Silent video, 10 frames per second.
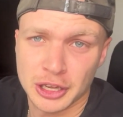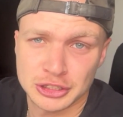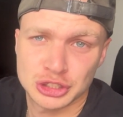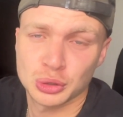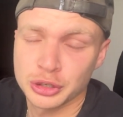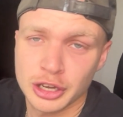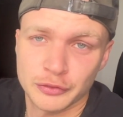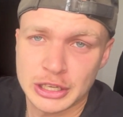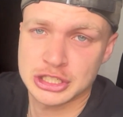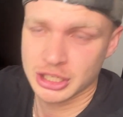story of
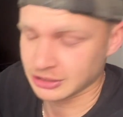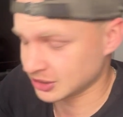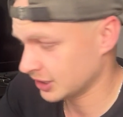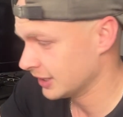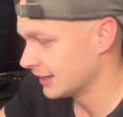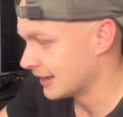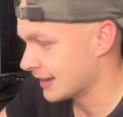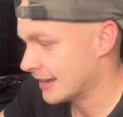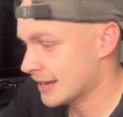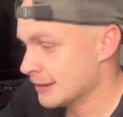vengeance.
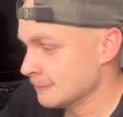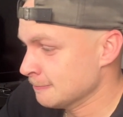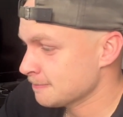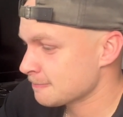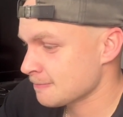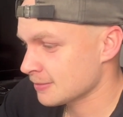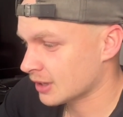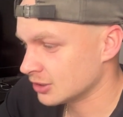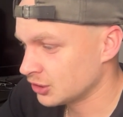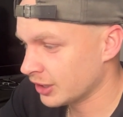
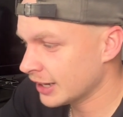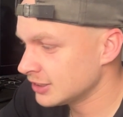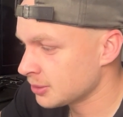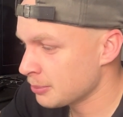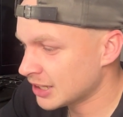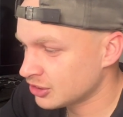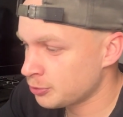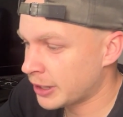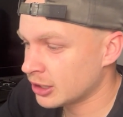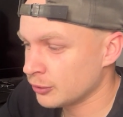So that is a massive
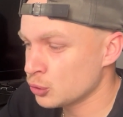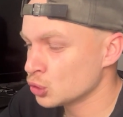battle. Of course,